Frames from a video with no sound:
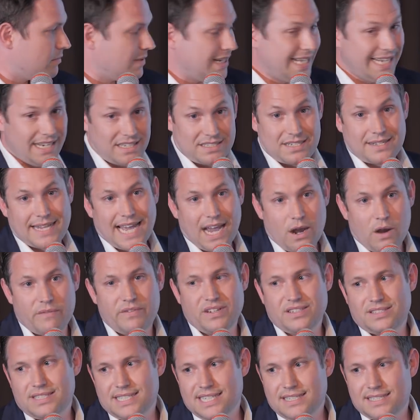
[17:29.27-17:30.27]
Linked to that,
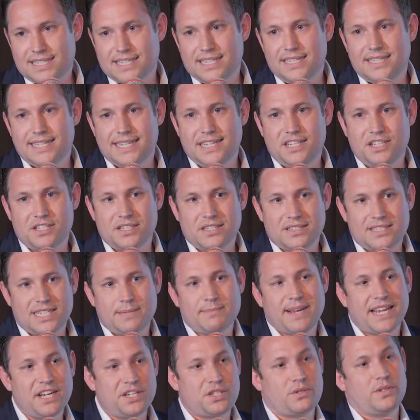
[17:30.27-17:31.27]
obviously, is
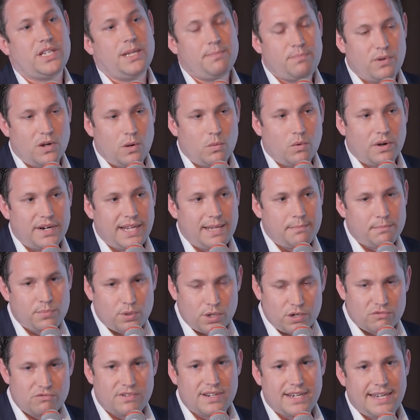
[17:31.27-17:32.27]
contingency. Make sure you put one in.
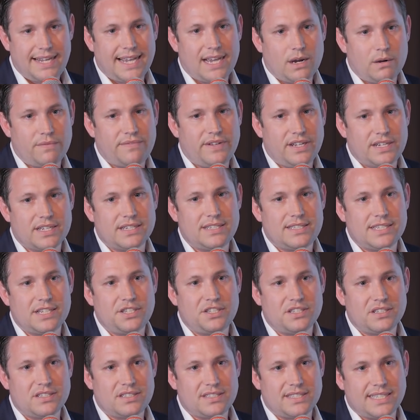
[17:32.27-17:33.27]
Put a really healthy
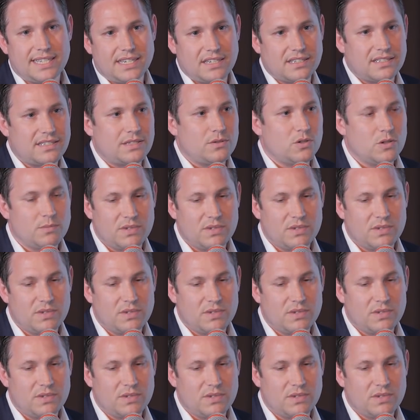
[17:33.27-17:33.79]
contingency in, because you